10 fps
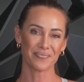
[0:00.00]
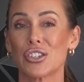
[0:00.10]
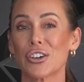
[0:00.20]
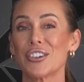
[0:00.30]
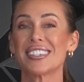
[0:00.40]

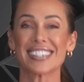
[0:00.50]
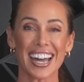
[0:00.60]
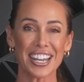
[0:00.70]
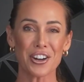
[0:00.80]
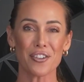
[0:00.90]
So
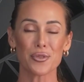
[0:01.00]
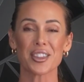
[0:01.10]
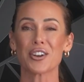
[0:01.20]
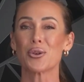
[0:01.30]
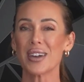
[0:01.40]
starting off
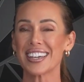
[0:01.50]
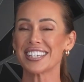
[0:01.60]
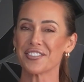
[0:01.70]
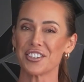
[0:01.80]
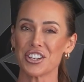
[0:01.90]
with a quick
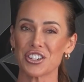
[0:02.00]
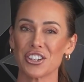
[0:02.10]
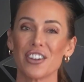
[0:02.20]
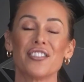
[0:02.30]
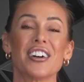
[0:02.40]

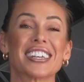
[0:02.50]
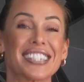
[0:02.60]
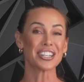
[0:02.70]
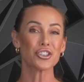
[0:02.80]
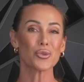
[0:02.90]
definition of
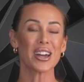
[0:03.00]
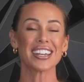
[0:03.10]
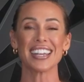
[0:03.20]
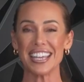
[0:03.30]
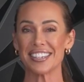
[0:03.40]

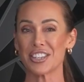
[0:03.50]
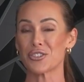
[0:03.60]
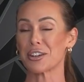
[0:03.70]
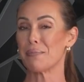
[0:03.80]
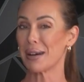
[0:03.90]
accentuated
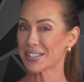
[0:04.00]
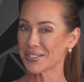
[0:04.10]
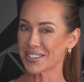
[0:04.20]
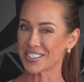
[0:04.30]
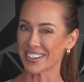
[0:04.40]
eccentric
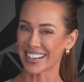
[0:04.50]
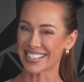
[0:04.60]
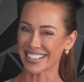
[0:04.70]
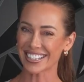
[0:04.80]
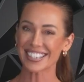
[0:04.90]
muscle
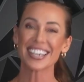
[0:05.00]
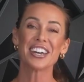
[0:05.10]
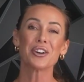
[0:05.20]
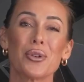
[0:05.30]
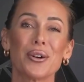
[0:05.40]
contractions,
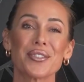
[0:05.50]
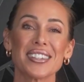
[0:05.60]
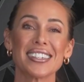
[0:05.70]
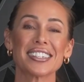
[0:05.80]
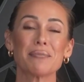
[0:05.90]
well,
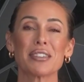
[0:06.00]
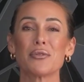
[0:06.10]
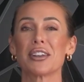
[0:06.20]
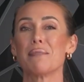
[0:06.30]
this is simply when